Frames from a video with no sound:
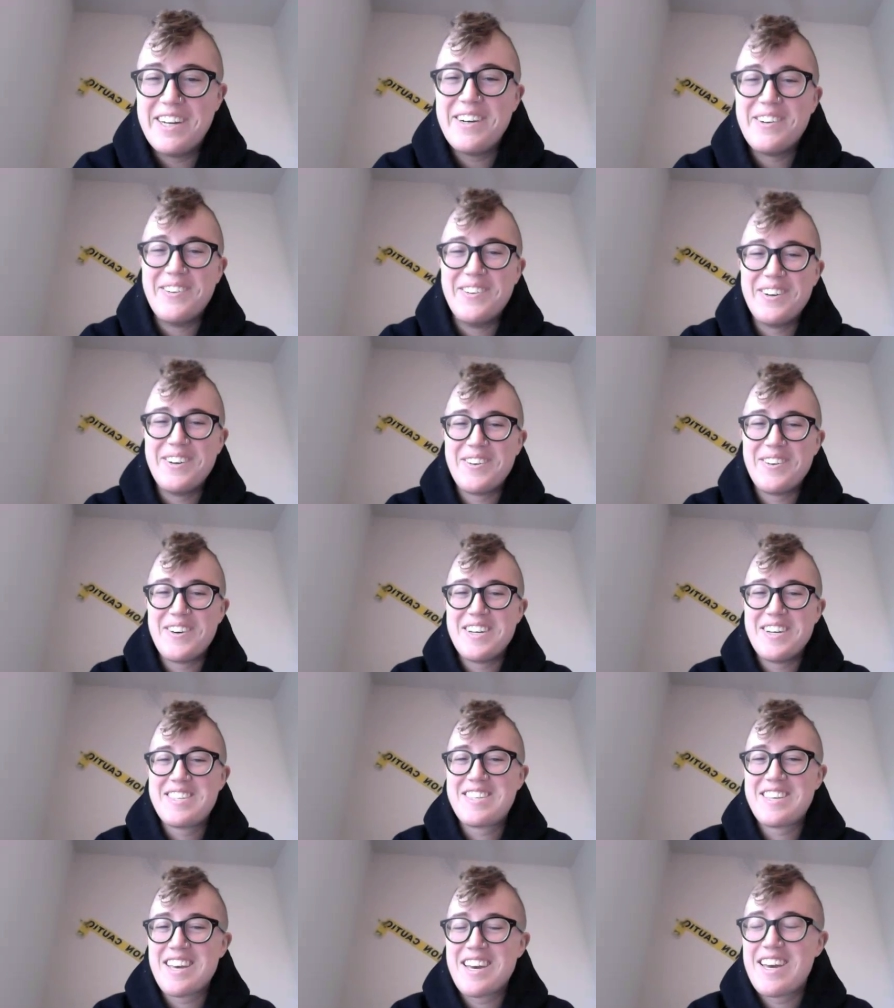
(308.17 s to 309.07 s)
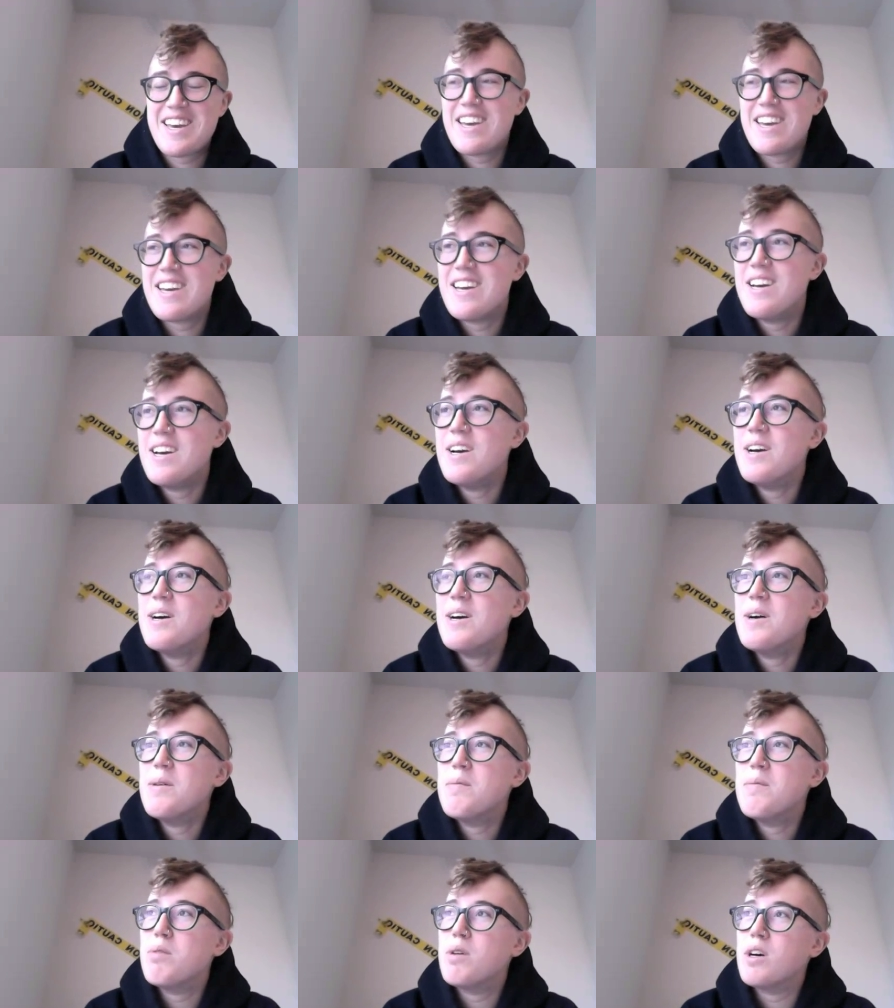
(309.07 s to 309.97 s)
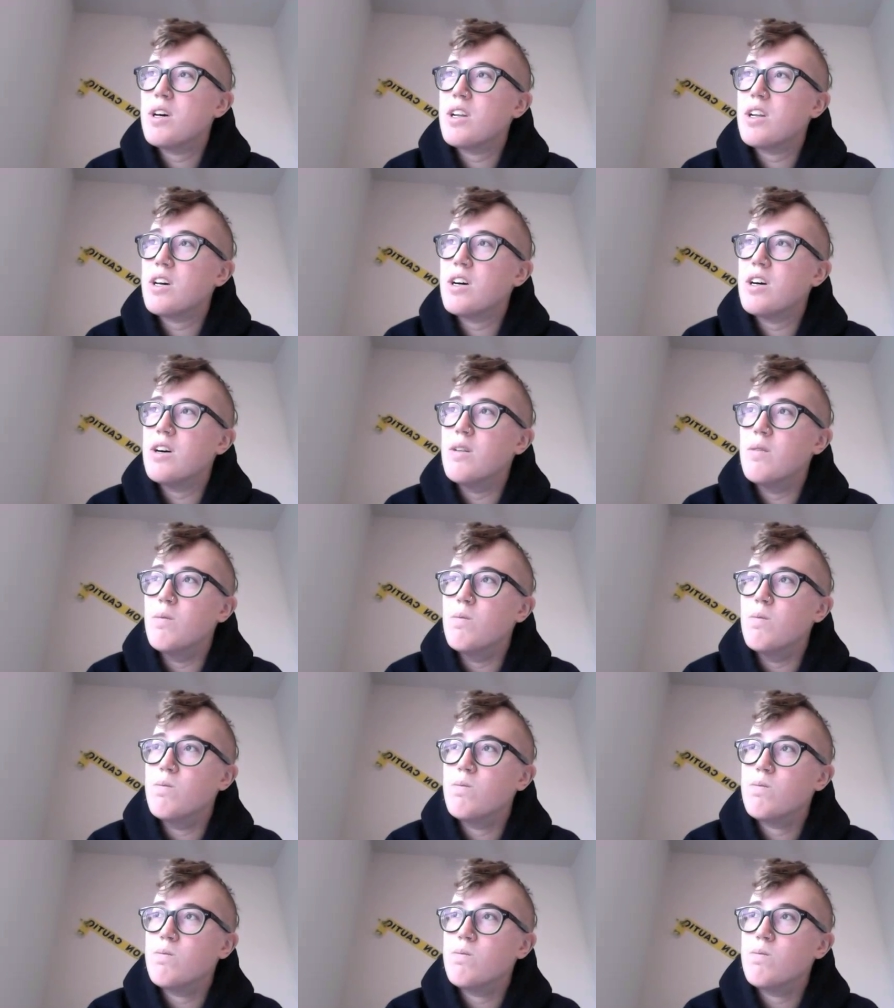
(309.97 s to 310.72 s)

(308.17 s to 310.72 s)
what do I say? But um,